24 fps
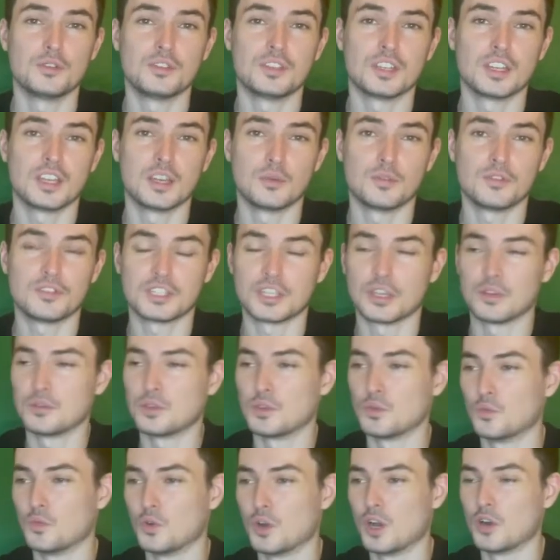
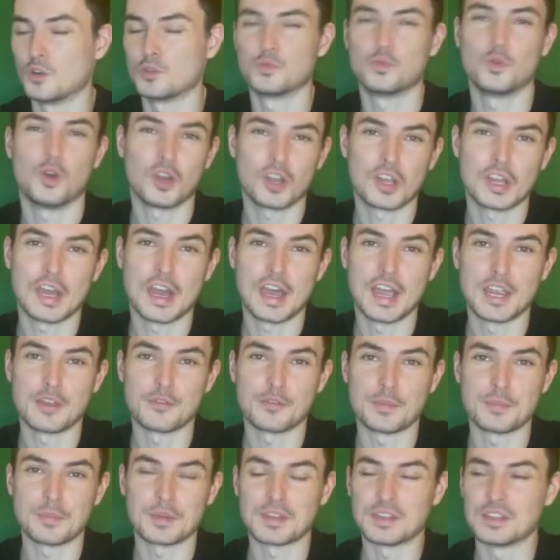the world what
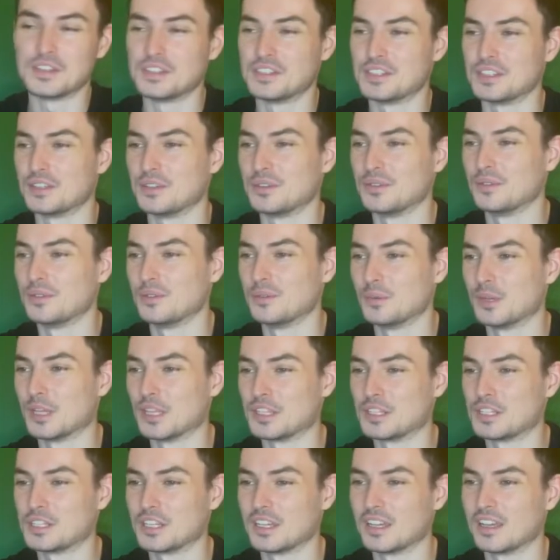Kyurem can do,
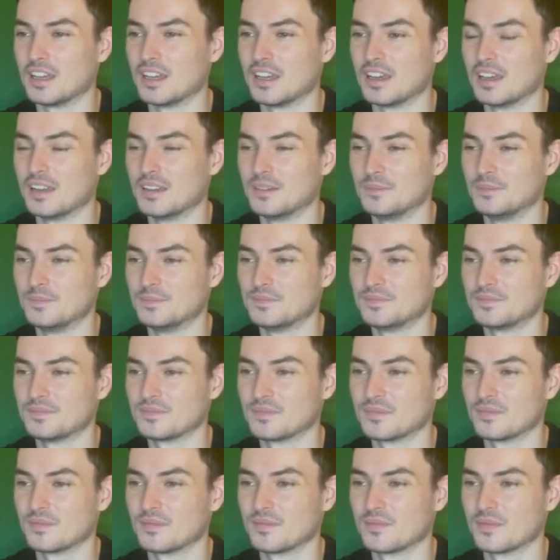which
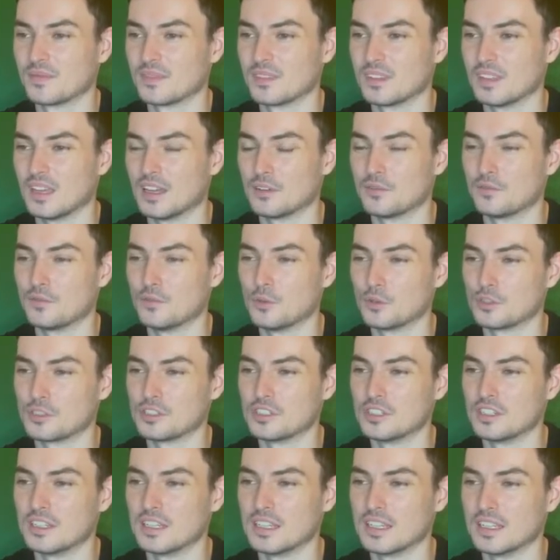
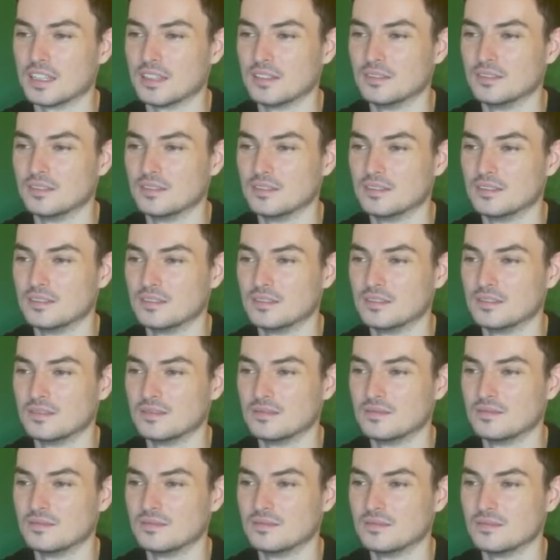unfortunately
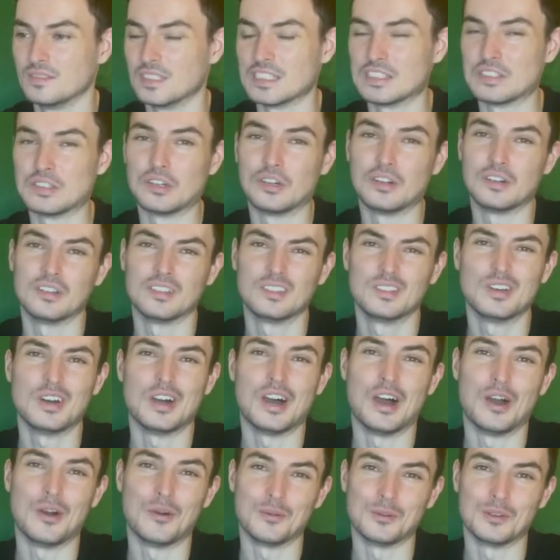is not a
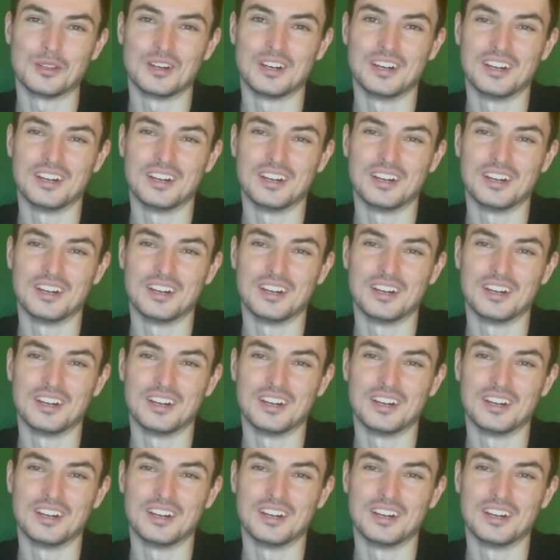whole lot.